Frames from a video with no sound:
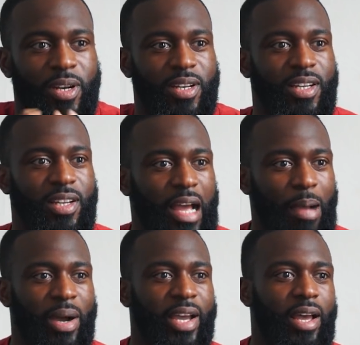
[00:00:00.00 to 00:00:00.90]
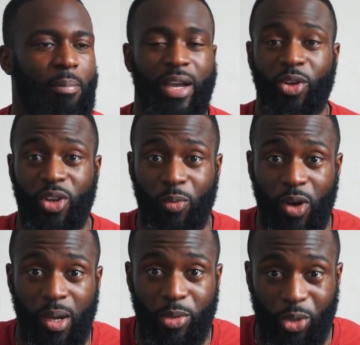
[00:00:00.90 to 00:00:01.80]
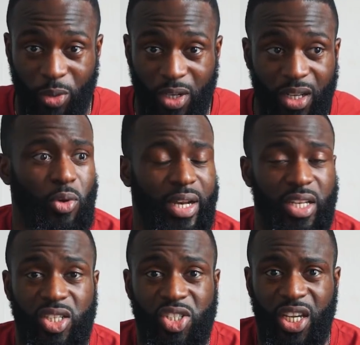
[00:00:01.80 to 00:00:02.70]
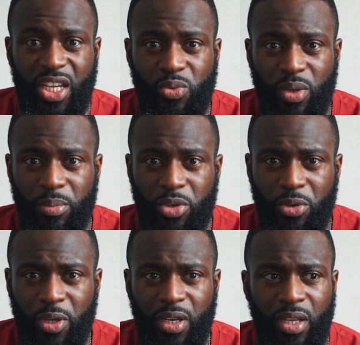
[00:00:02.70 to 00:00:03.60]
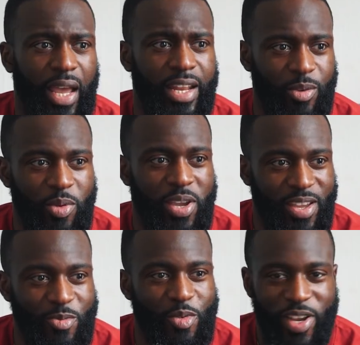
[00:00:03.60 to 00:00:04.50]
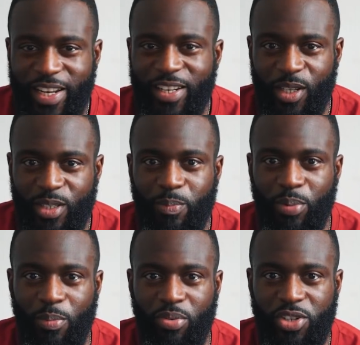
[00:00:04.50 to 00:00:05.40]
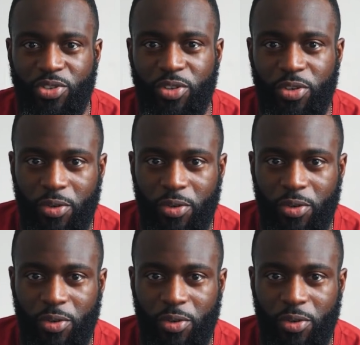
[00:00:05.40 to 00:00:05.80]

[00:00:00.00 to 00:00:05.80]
wonder, am I good at what I'm doing? Do I need to change what I'm doing? And it really does put pressure on